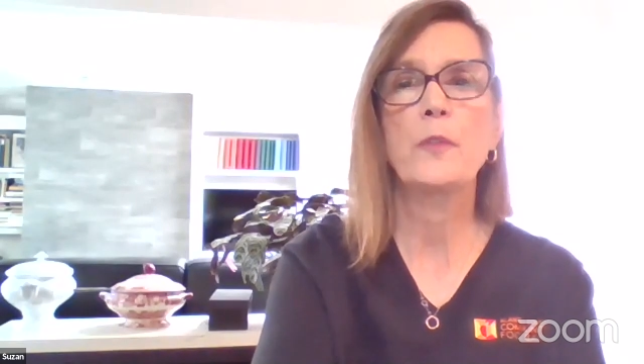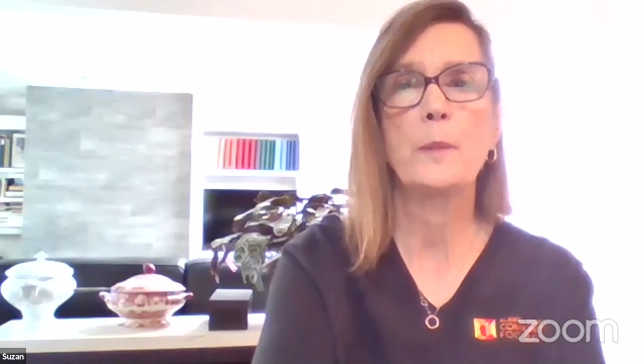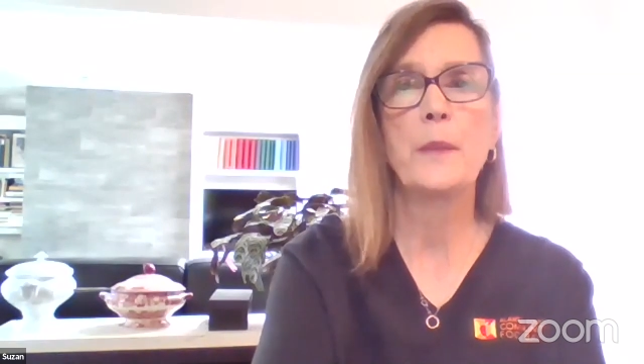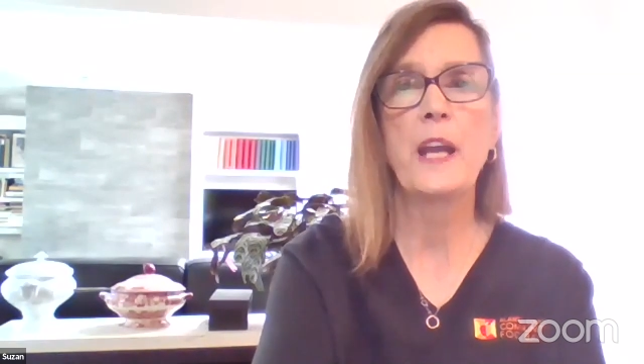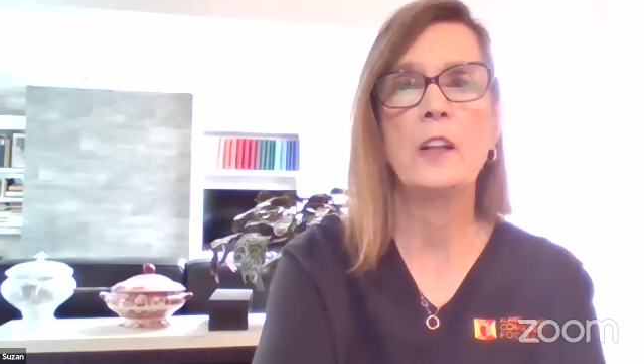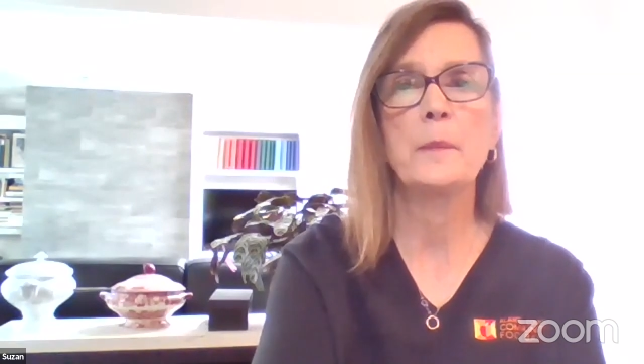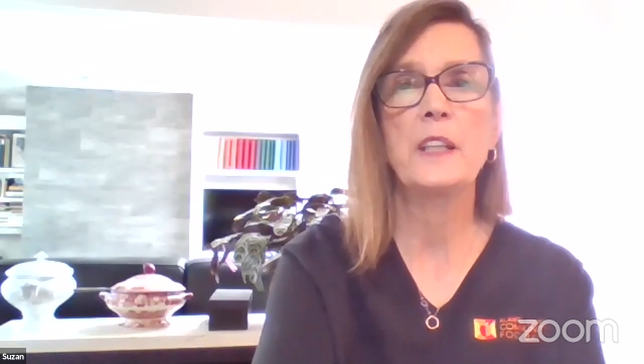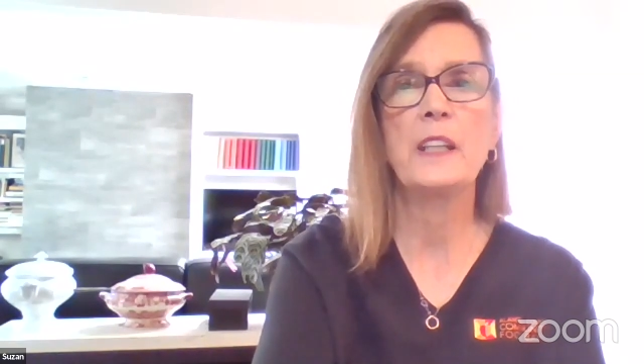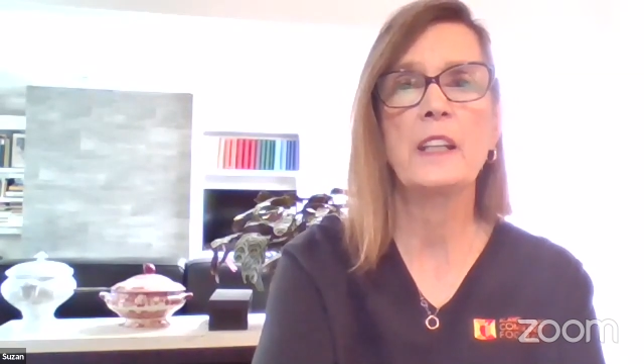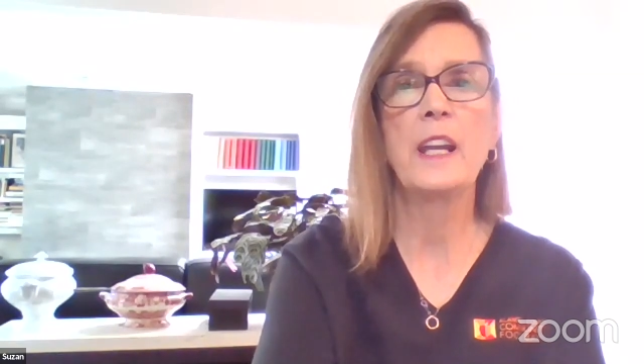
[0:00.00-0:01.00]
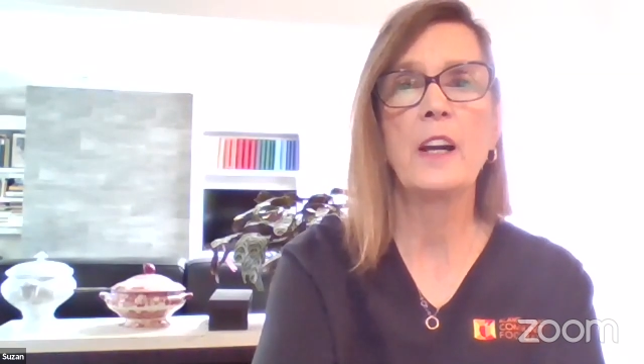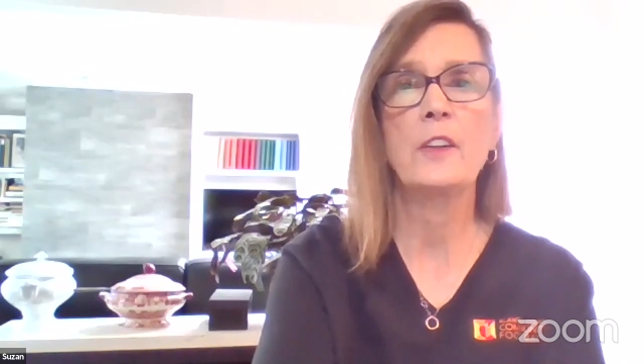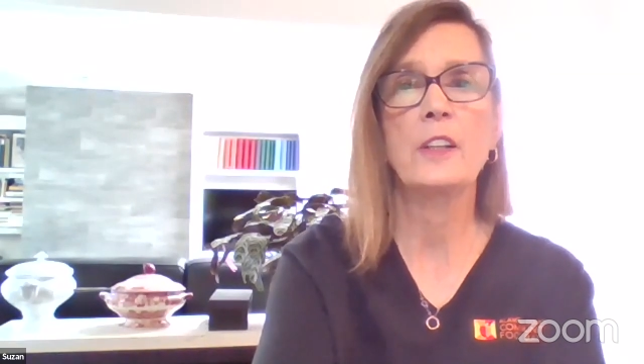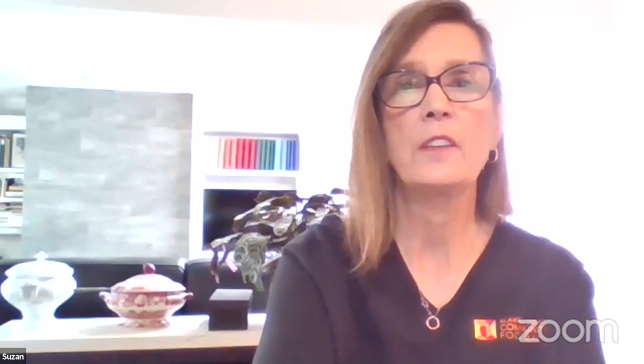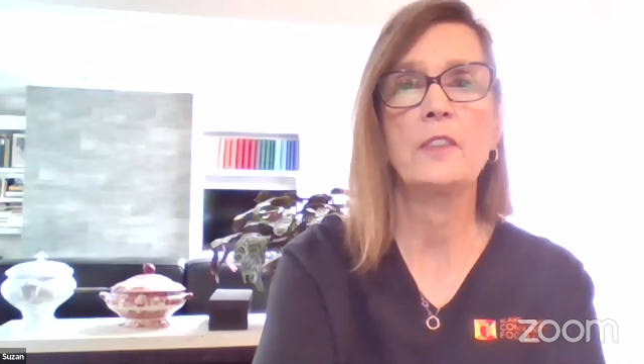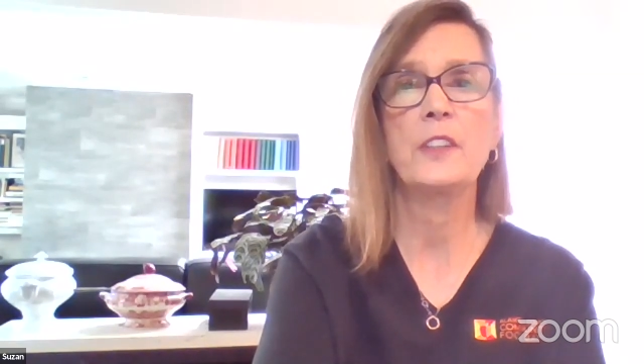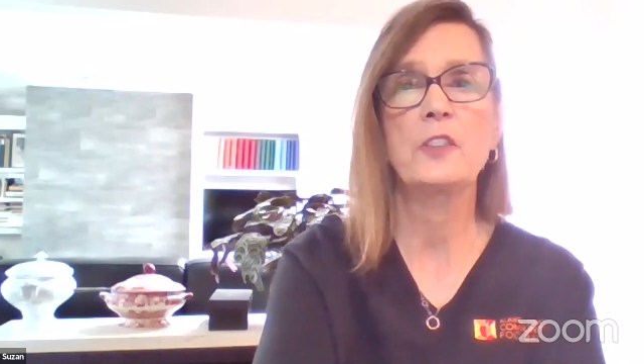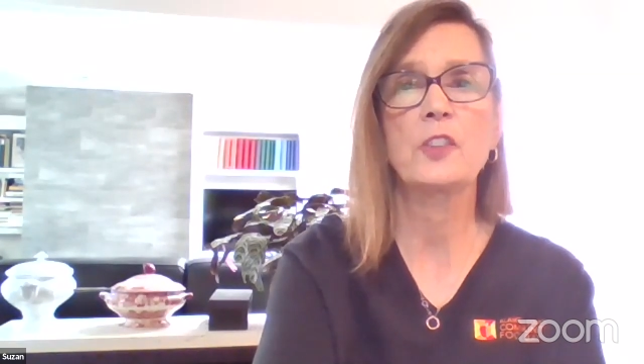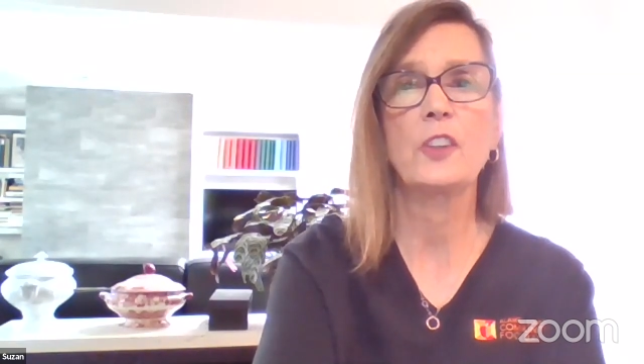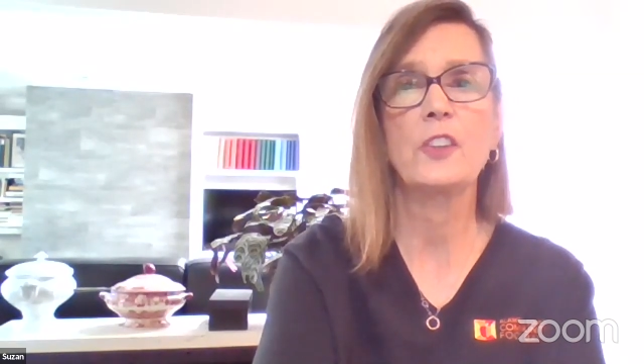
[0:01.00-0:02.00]
from Alameda County
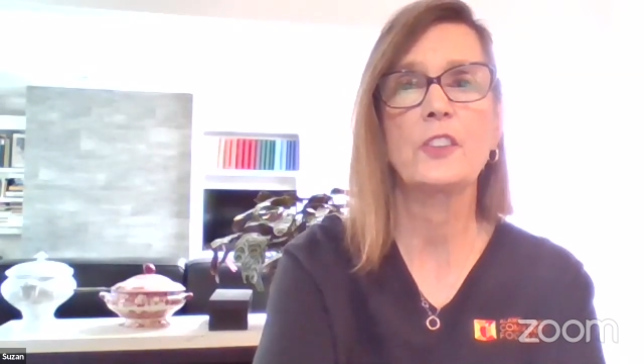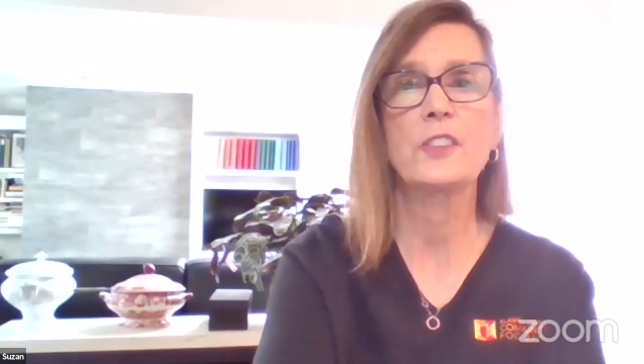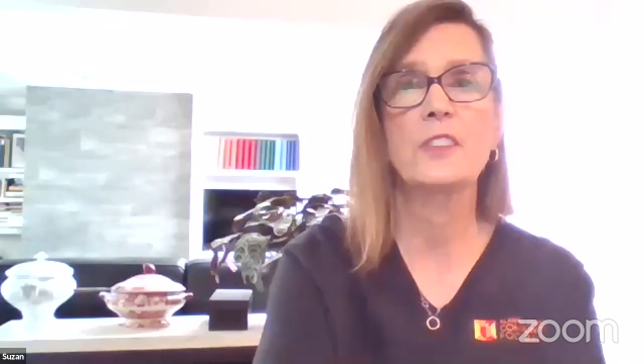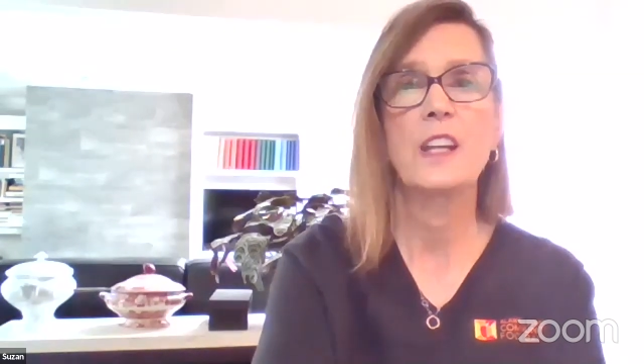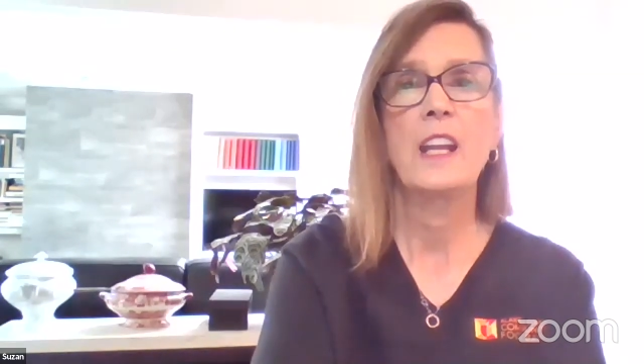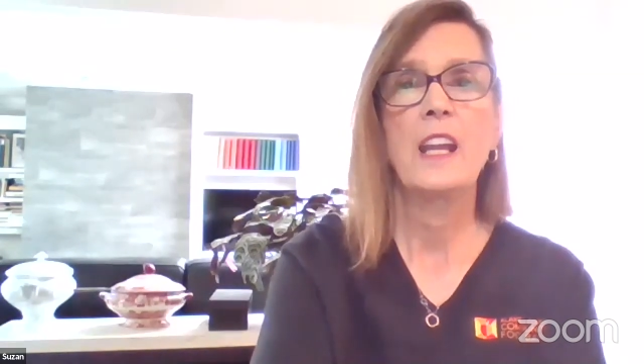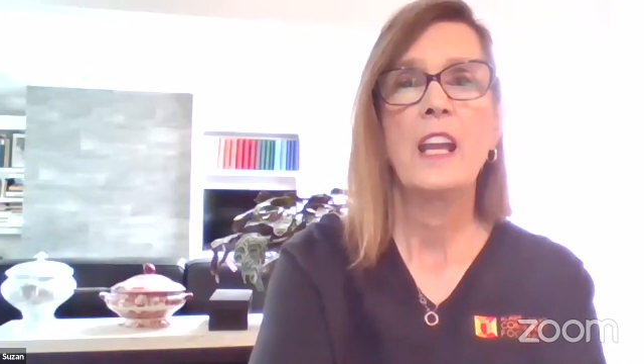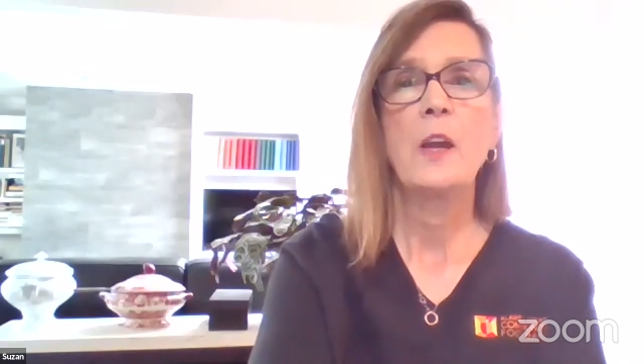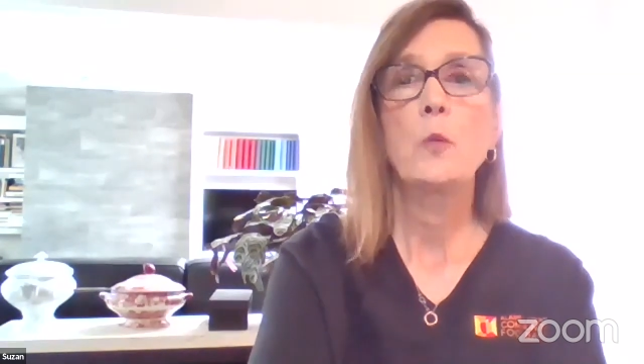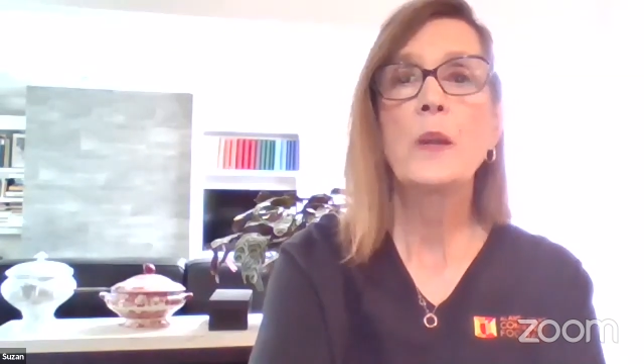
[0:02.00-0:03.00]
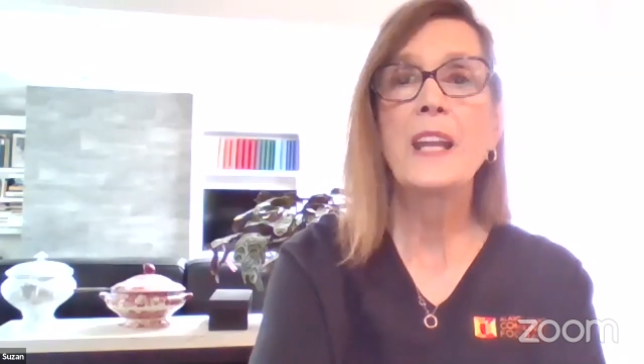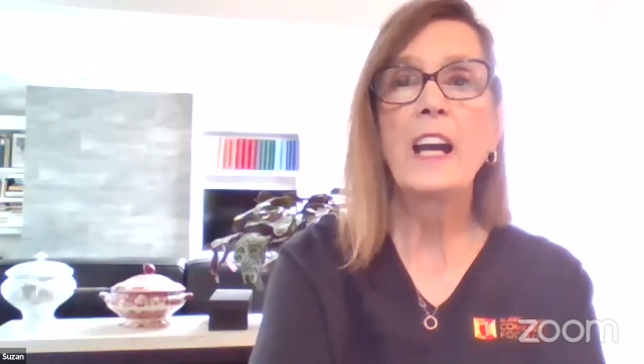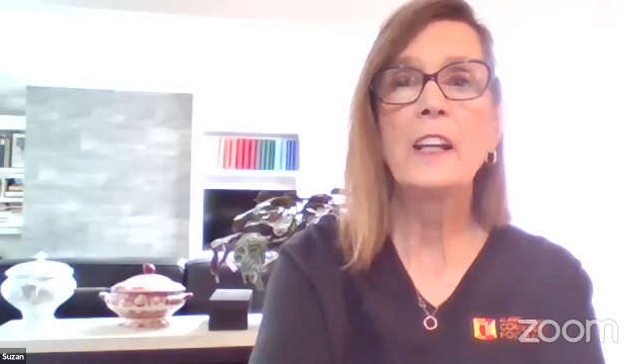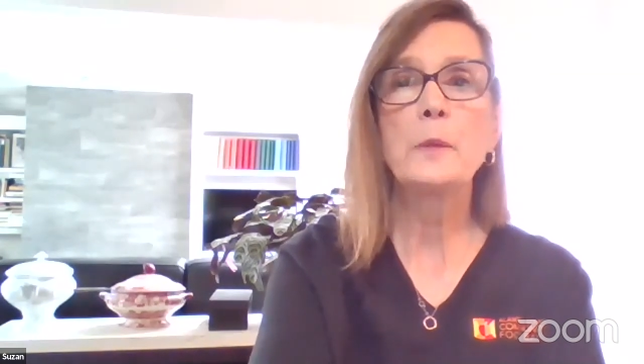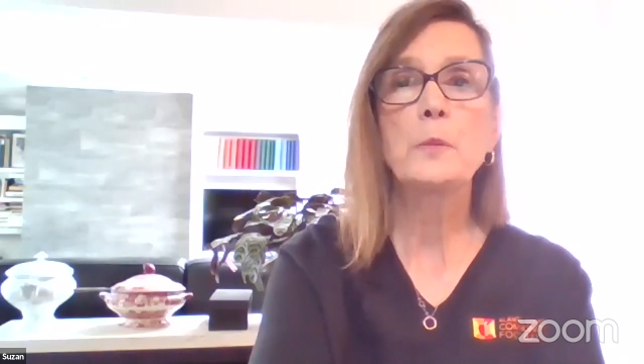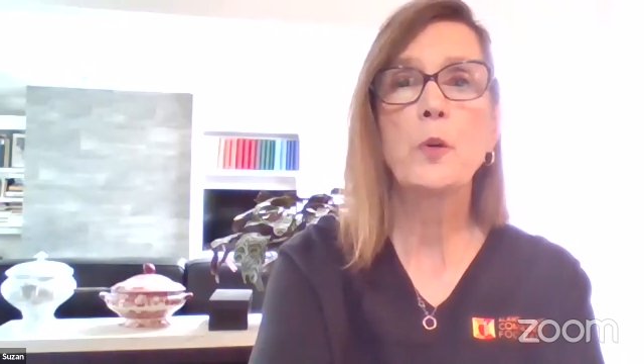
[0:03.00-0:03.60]
officials. We added